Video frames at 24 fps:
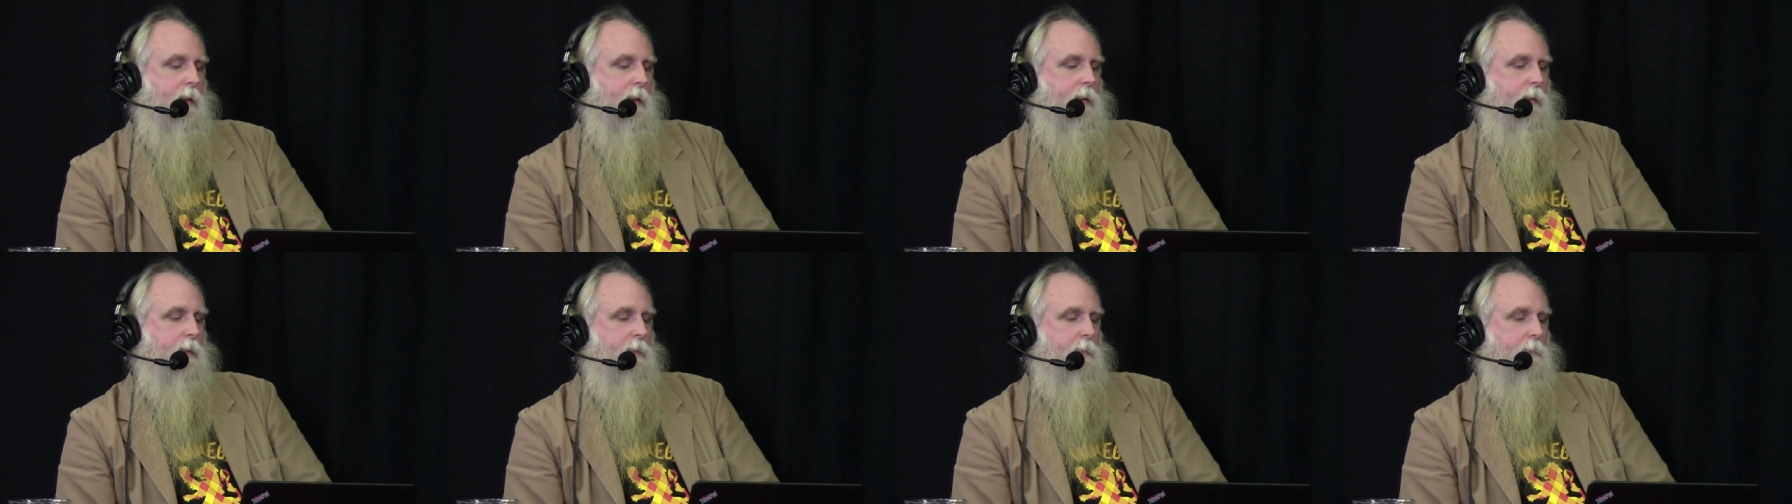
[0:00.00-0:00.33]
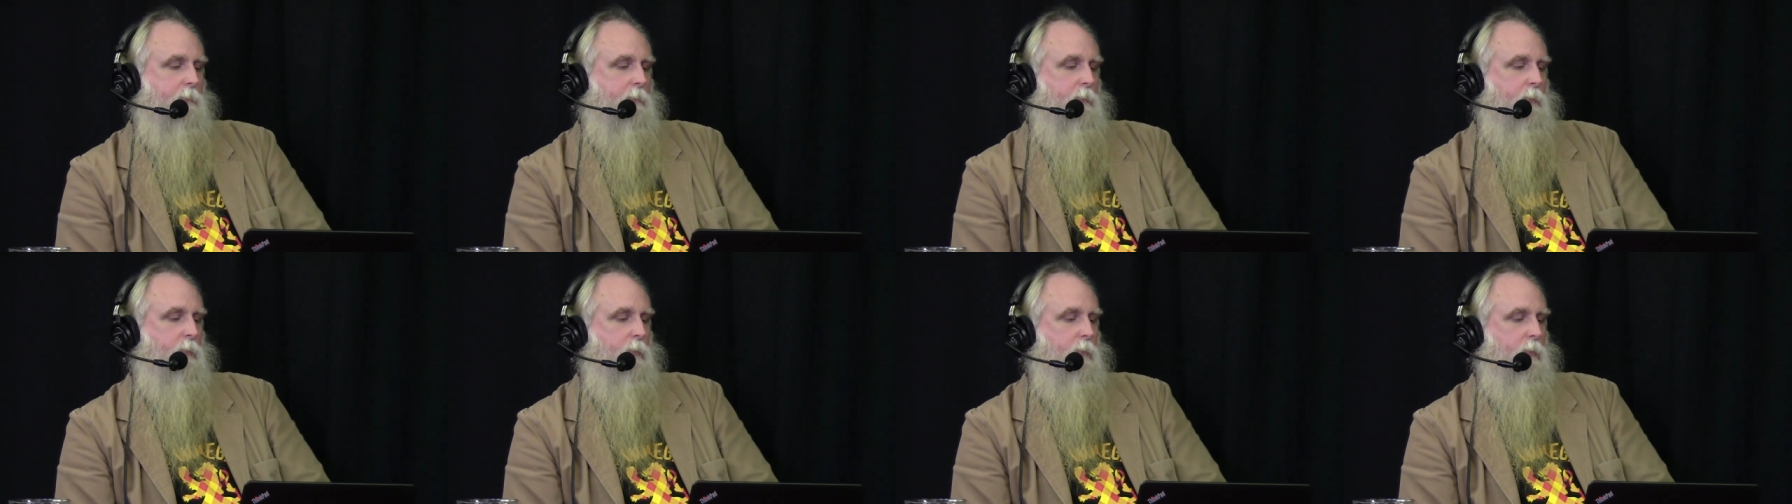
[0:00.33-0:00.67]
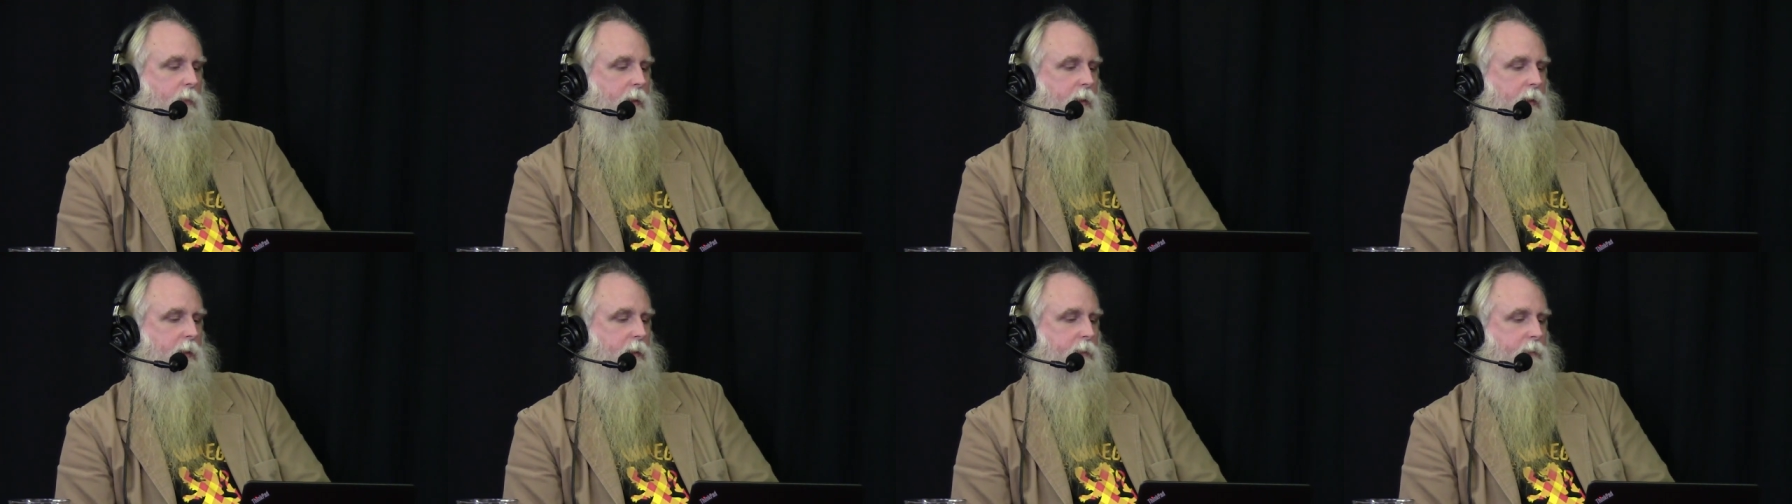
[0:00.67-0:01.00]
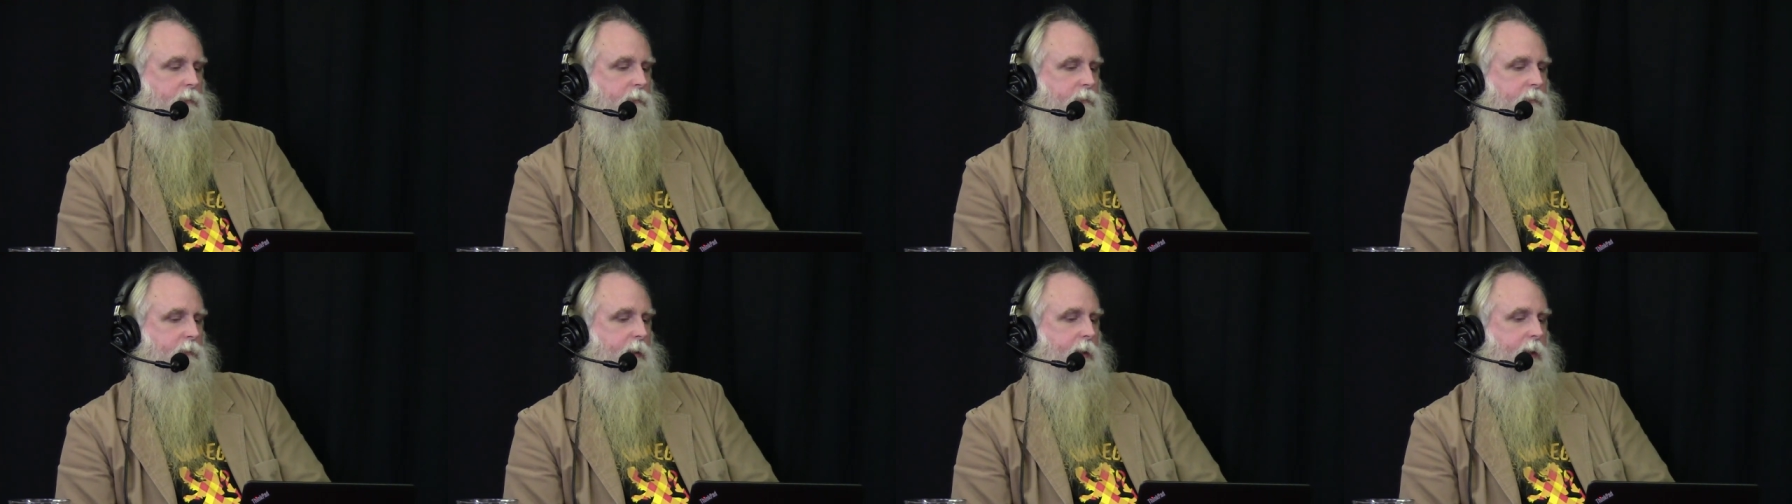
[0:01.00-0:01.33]
uh,
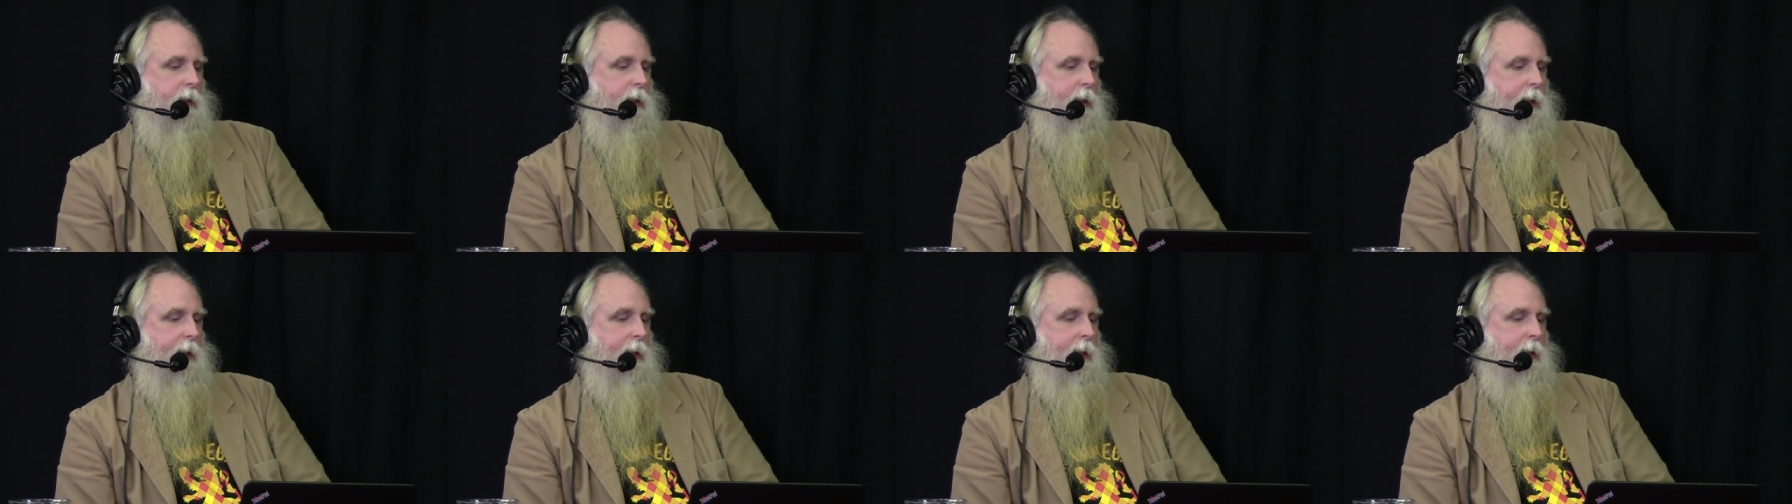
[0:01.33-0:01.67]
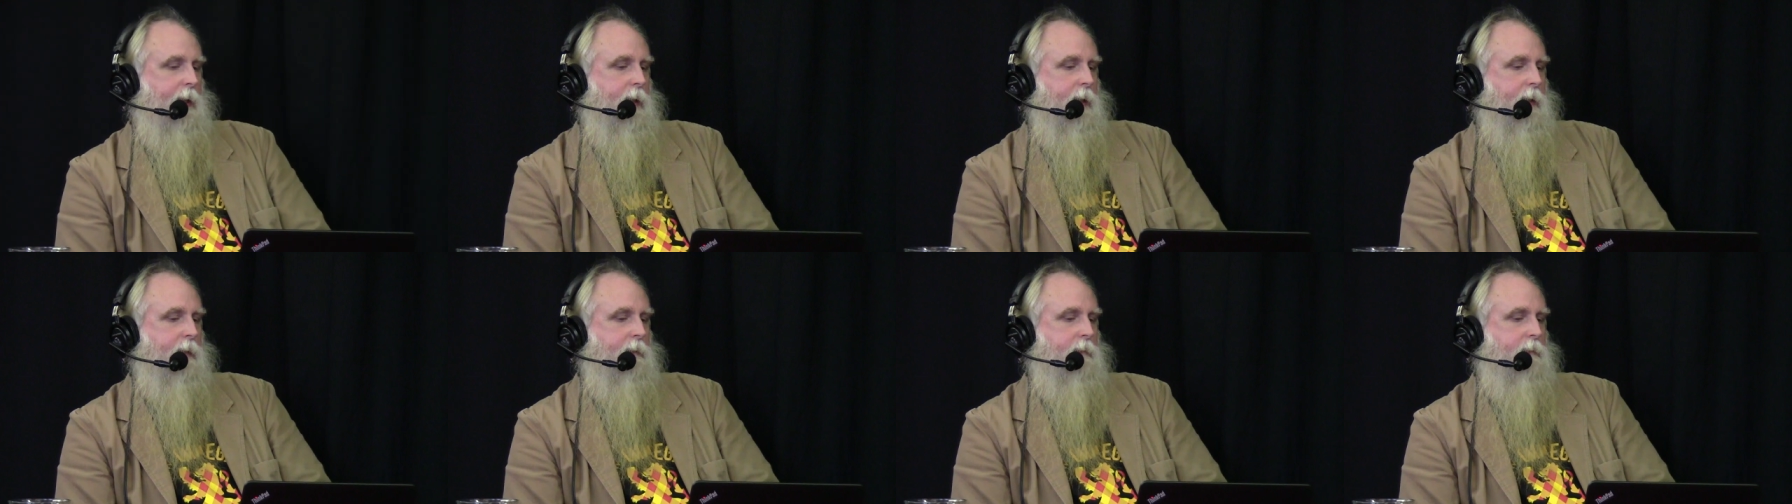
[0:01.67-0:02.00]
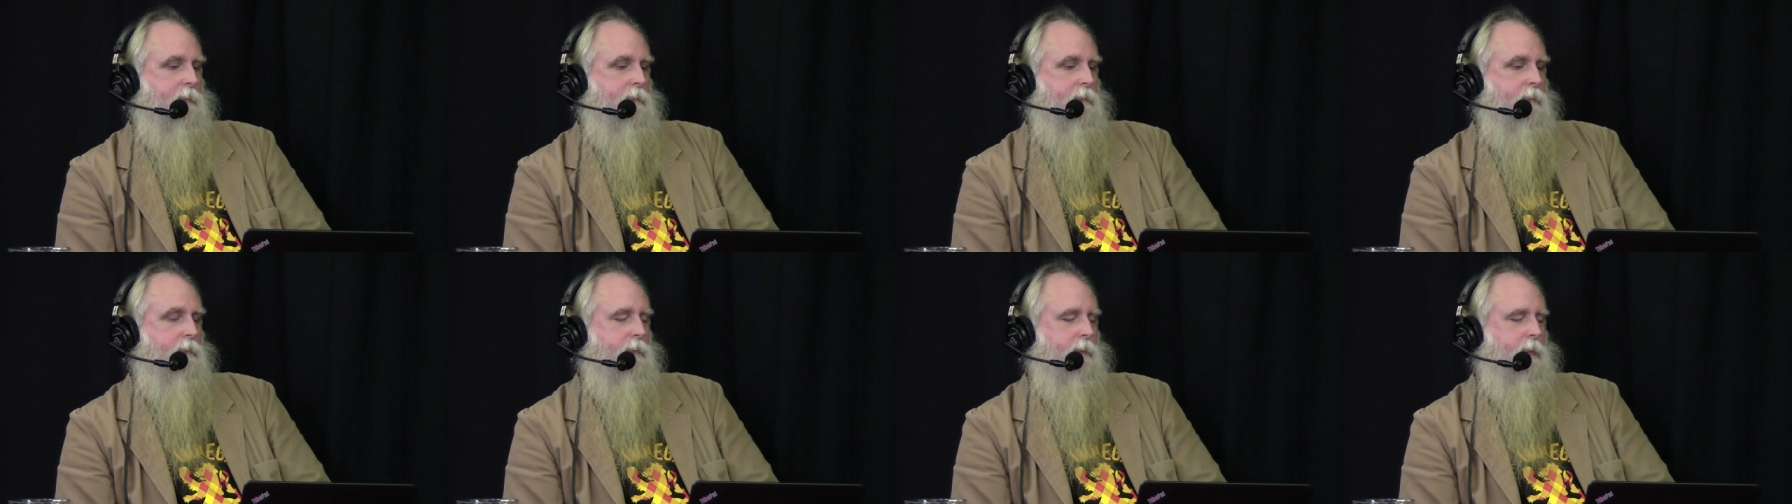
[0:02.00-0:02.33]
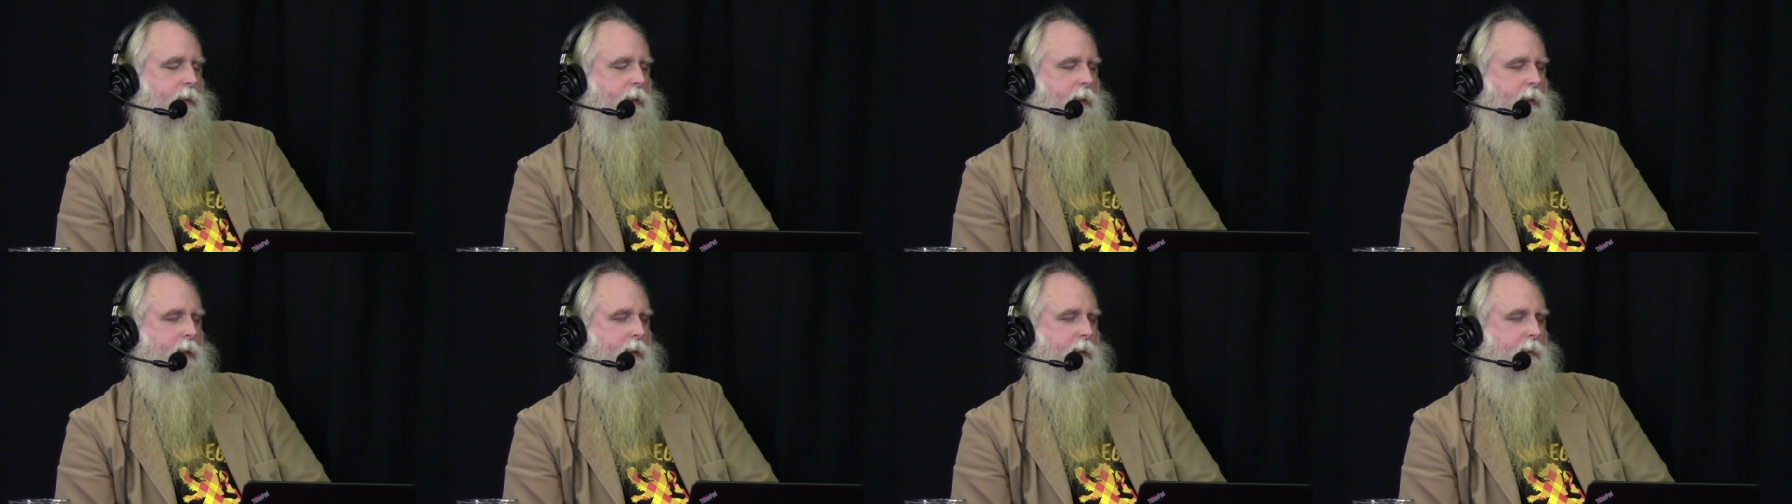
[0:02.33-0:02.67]
was at.
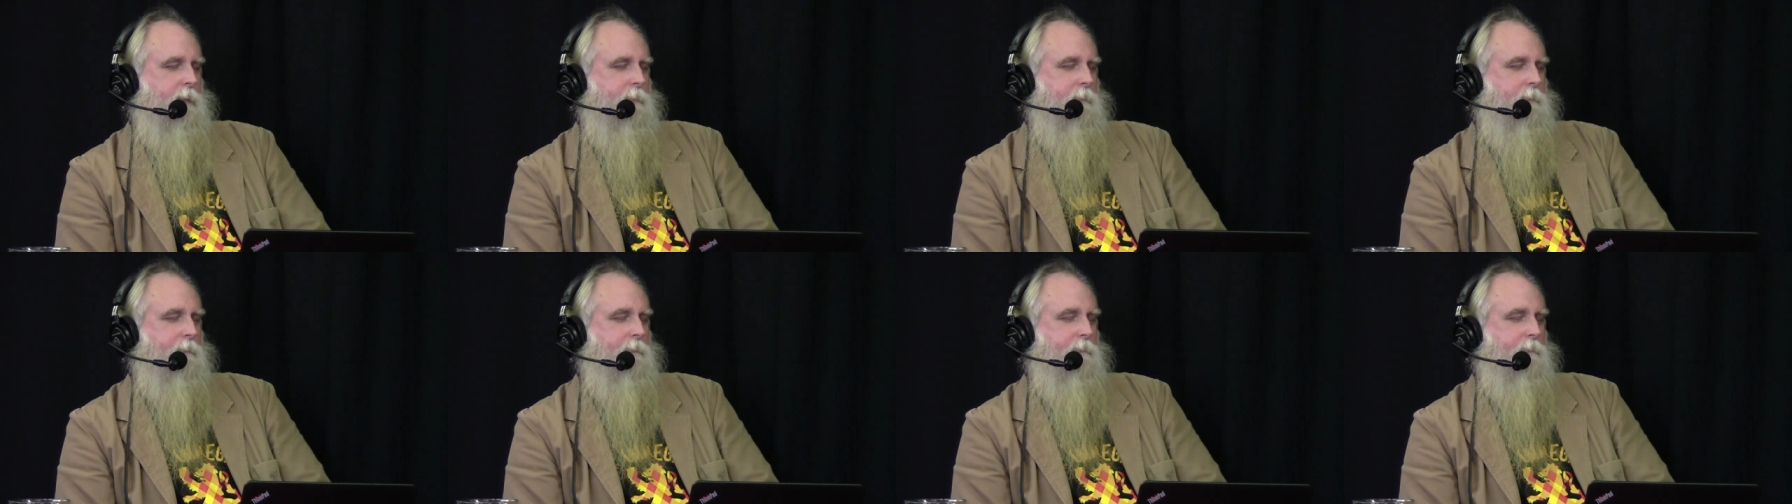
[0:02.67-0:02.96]
Um,